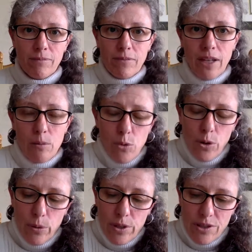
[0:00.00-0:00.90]
And we're
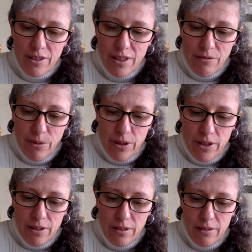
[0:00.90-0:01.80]
always looking for
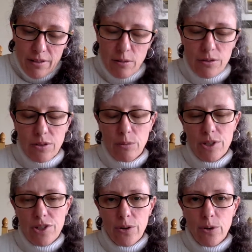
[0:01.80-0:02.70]
to
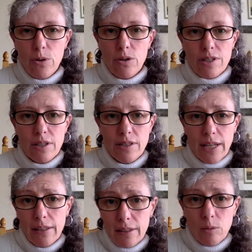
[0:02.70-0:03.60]
reach our goals
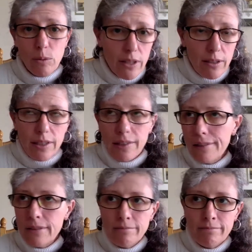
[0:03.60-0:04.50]
daily, weekly,
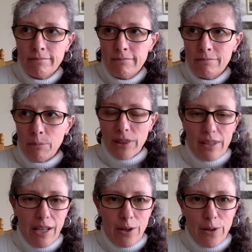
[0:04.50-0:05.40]

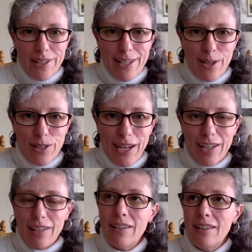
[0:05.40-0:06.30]
monthly. I know that sounds kind
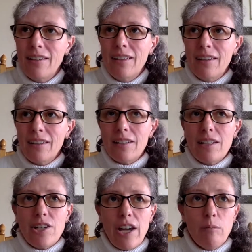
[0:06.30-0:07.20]
of
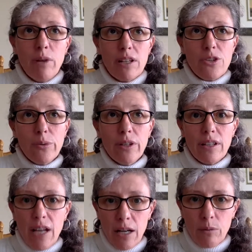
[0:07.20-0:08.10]
cliche, but it's really
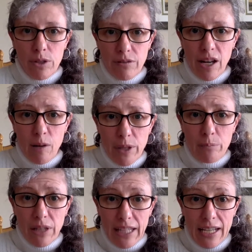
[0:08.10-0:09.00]
not. When you've got big
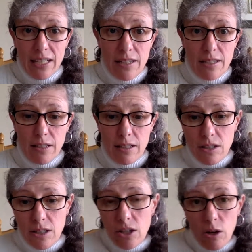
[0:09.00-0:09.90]
plans
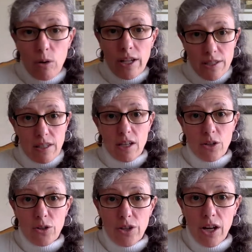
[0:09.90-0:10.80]
to go as the
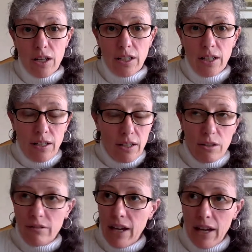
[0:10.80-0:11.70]
underdog,
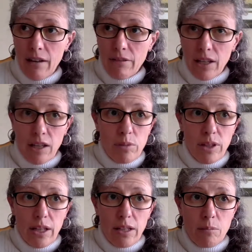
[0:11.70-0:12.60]
you've got to have a game
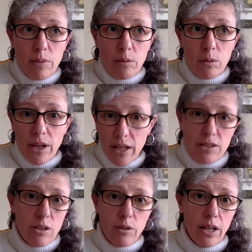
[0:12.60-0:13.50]
plan and be able to
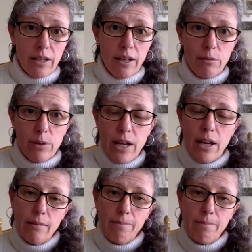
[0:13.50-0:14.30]
execute on it every day.